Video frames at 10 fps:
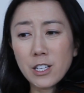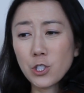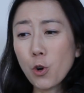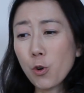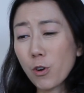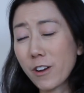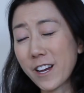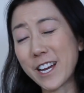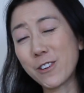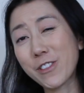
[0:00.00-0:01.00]
So
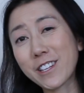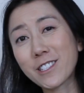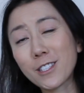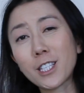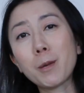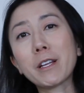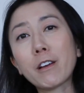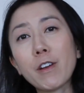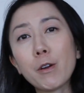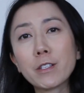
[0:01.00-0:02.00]
I know that doesn't seem like a
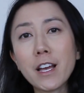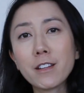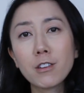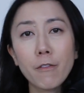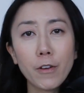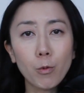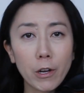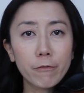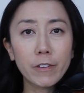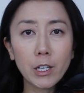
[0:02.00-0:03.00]
very scientific way
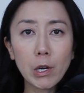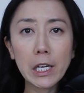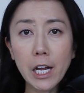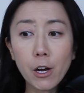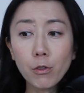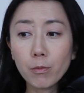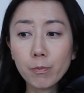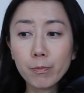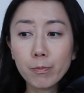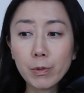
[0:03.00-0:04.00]
of figuring it out,
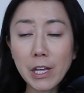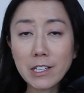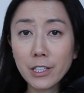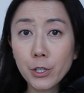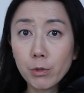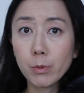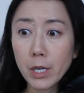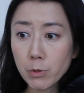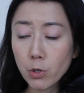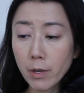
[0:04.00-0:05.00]
but that's literally what
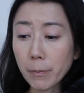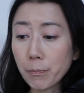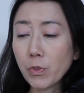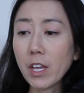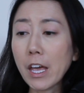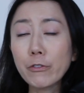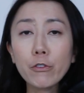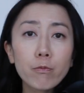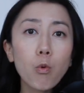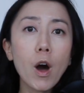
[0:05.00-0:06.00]
I'm doing. If
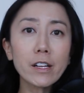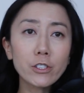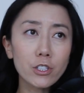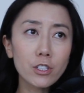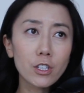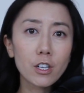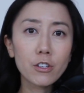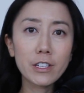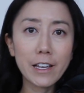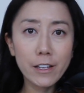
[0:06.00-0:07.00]
you've watched
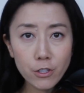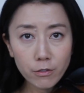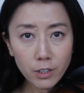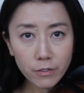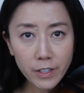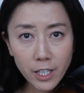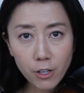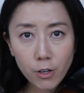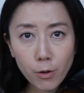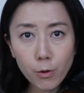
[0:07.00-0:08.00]
the interval
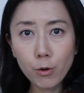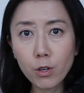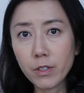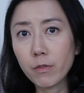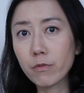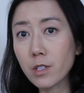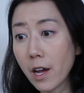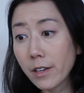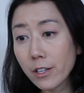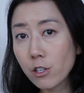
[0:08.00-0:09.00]
video, or if you've
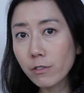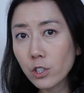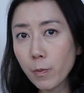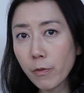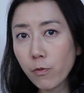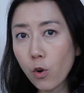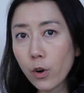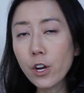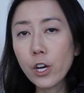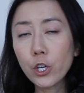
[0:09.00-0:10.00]
done intervals
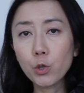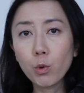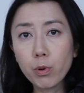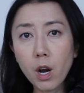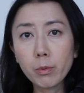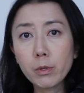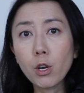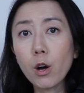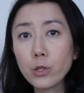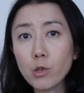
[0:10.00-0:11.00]
before, you will probably
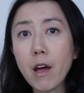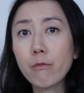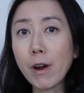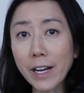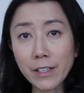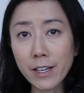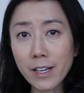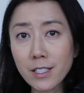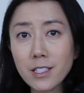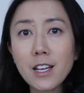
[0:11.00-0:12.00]
also have
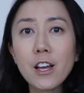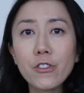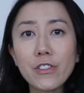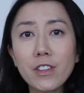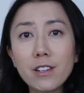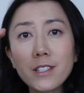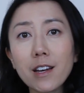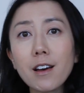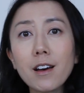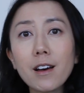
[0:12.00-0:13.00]
recognized that the
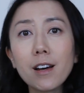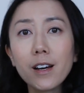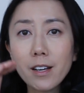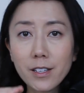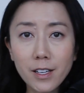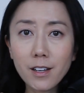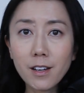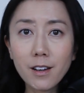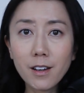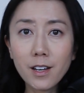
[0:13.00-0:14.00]
da
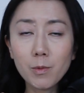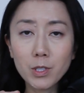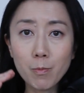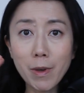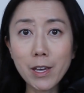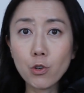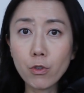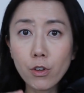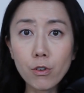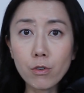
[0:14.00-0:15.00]
da was a major
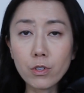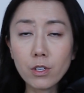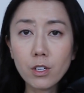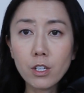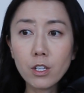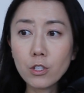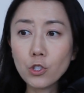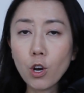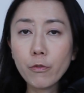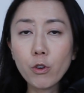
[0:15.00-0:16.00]
3rd.
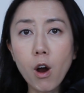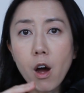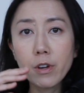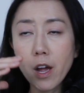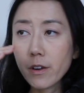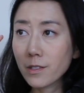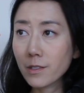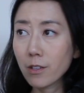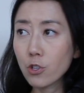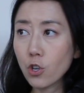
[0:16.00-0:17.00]
So if you're already on a
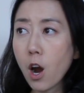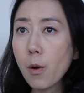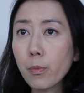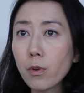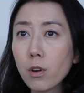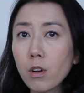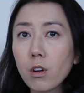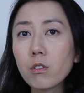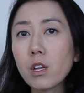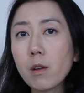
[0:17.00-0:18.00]
C sharp,
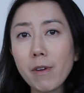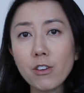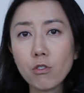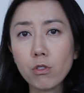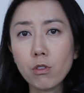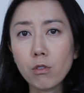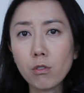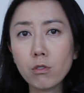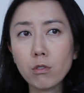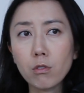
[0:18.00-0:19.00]
then a major
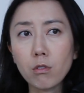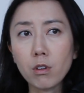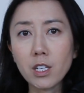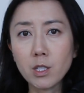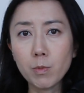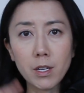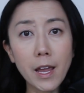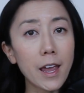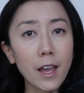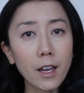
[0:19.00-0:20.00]
3rd has to be an
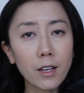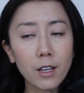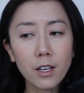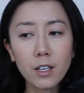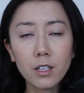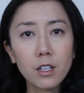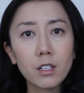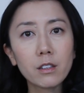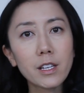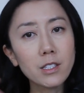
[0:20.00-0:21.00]
A.
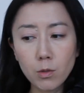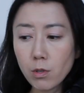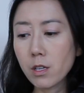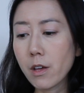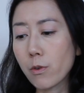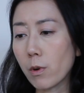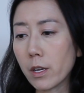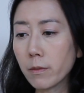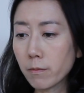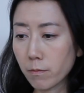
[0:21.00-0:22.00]
Let's do another one.